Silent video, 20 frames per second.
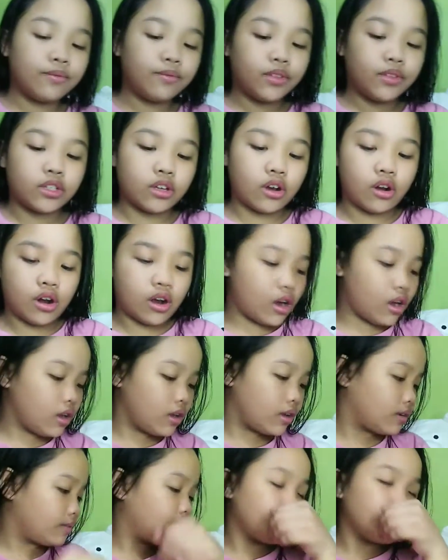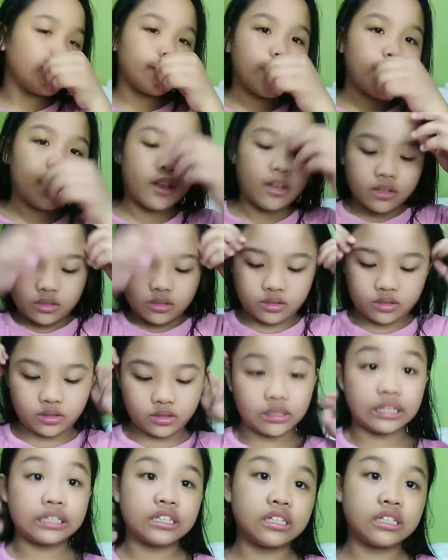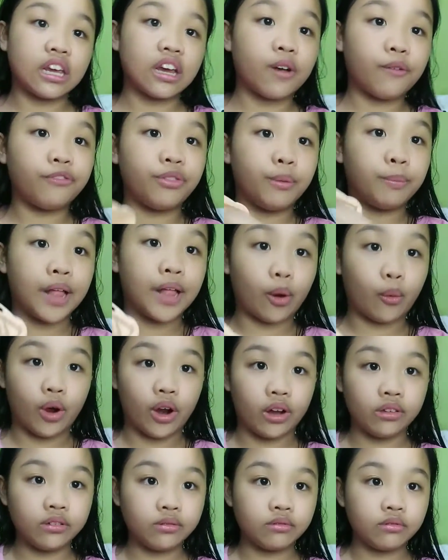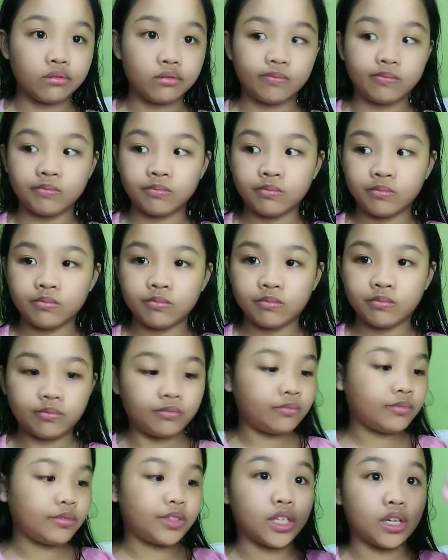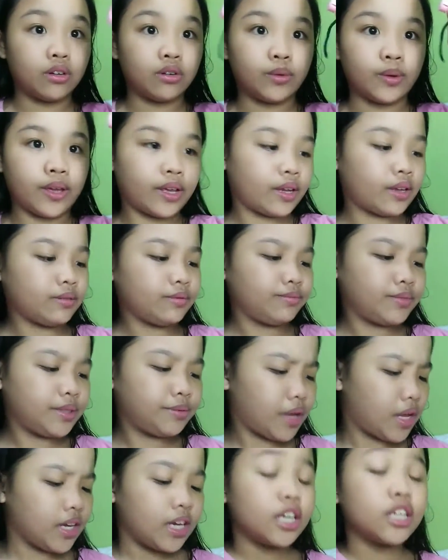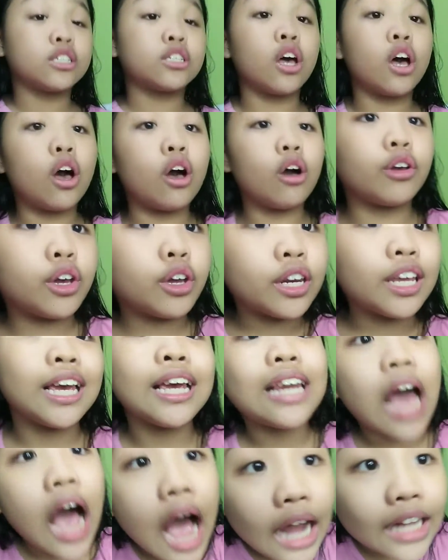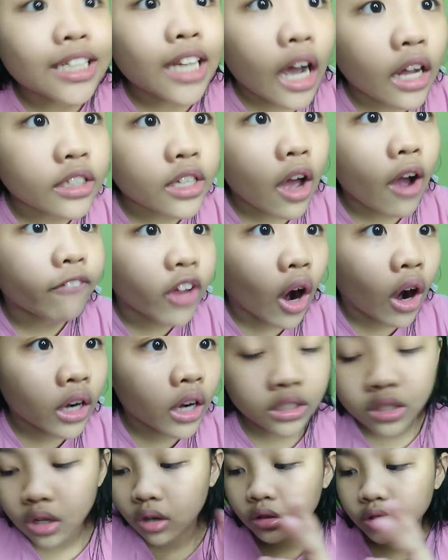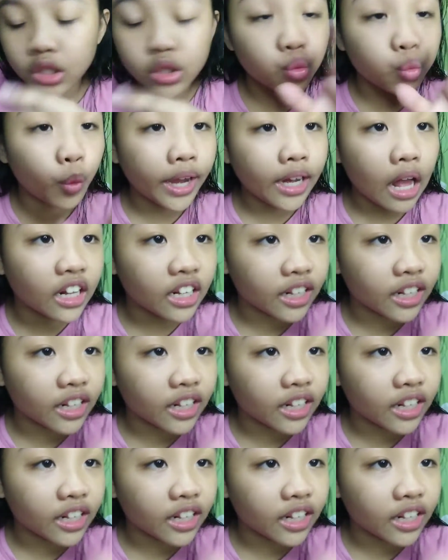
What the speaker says: So let's take off the black one. So you need a tons of yarn. So just wait, I'll